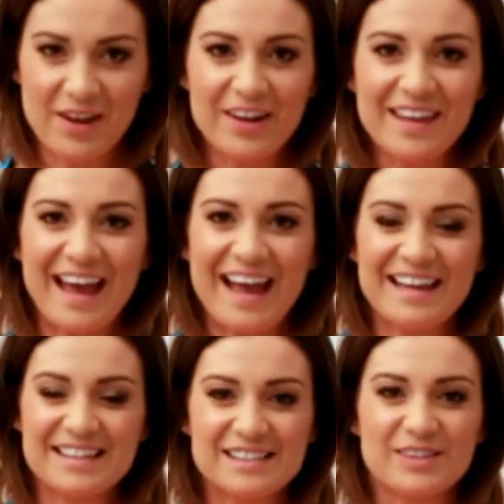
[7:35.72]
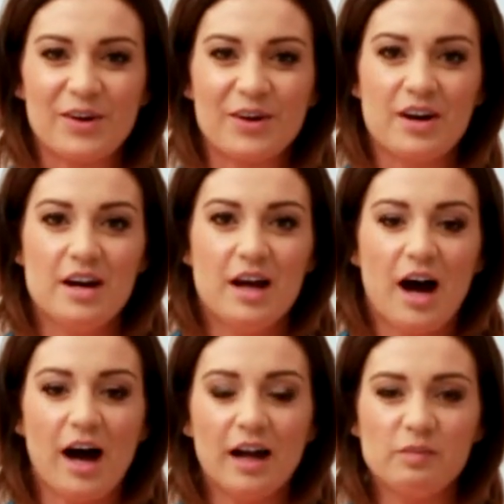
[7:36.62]
Okay, so
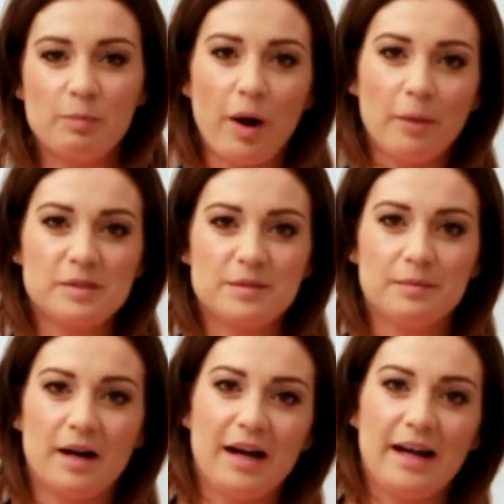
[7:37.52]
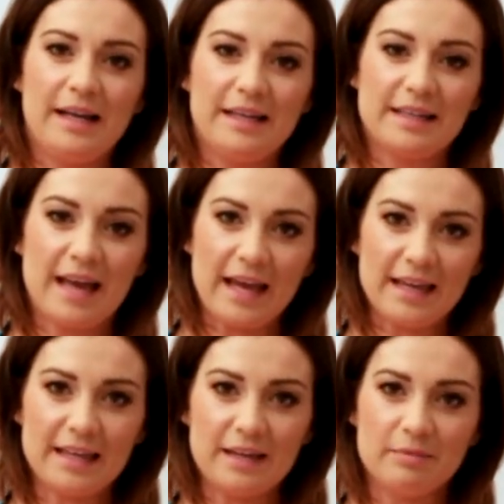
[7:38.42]
I've popped my
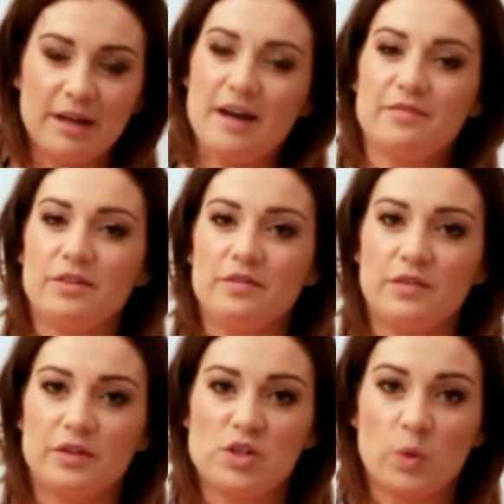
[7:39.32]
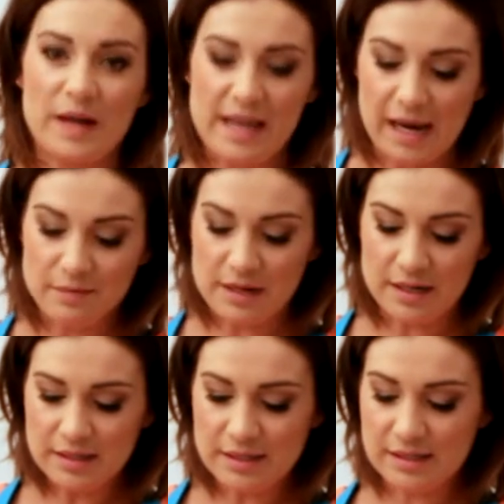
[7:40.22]
cake in my oven for 28
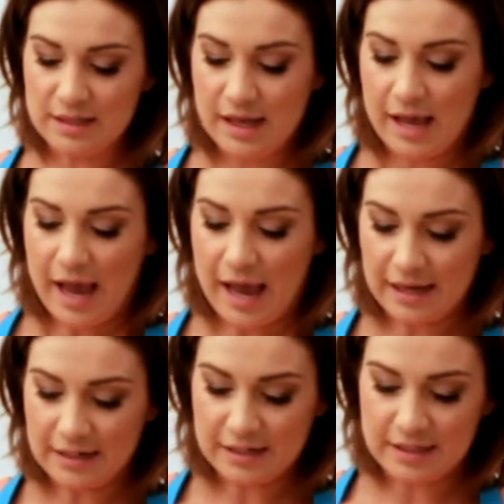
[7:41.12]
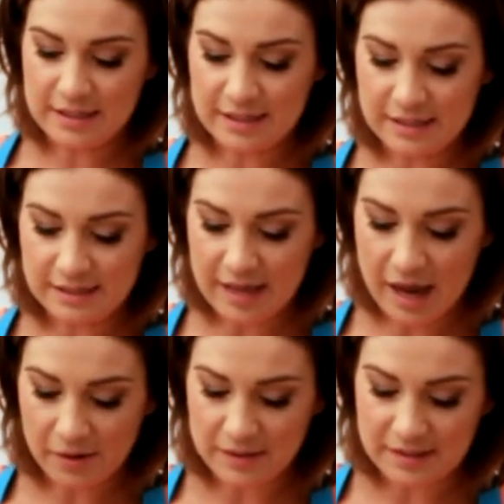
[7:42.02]
minutes and this is
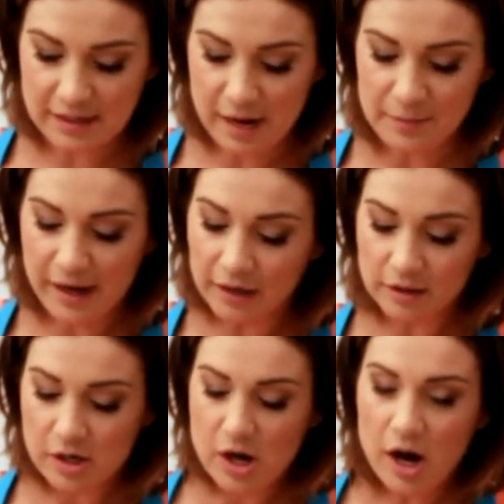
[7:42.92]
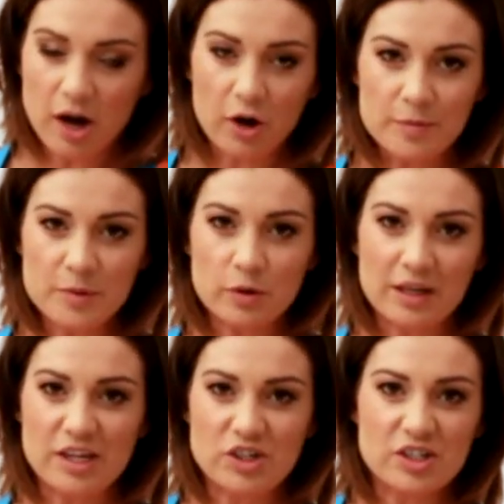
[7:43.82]
how it's come out. I hope your
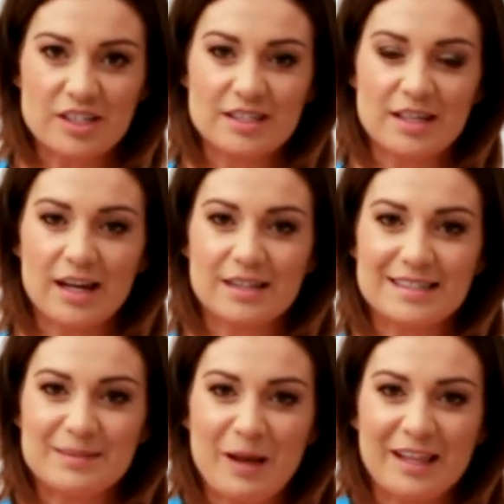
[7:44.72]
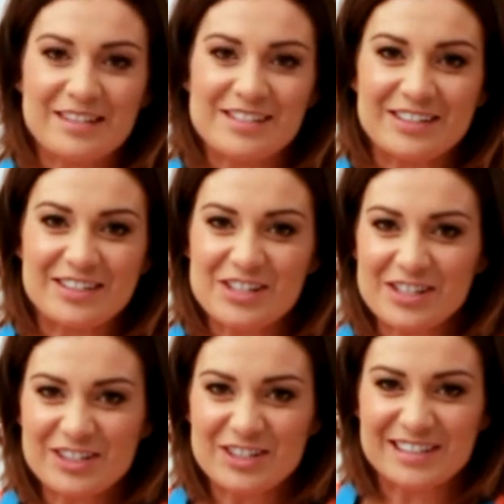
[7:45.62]
kitchens are smelling
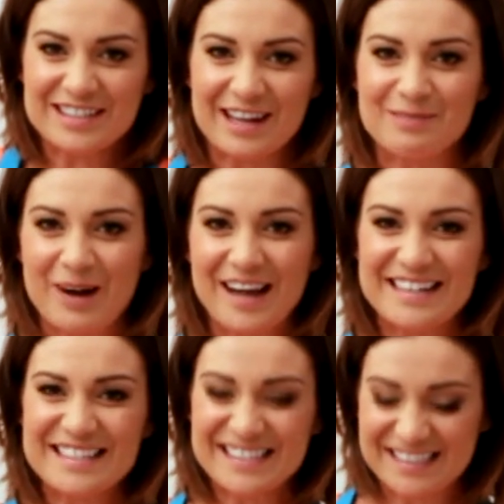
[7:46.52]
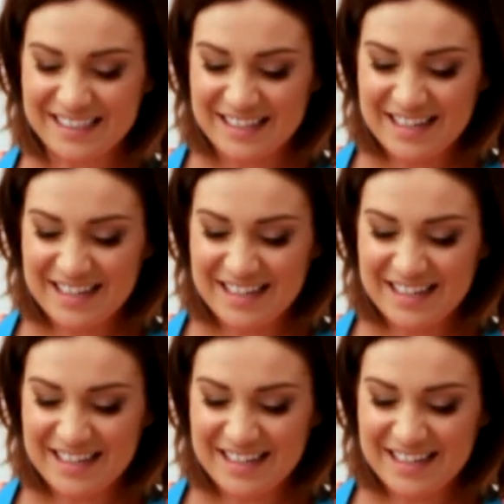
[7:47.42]
delicious, just like mine is.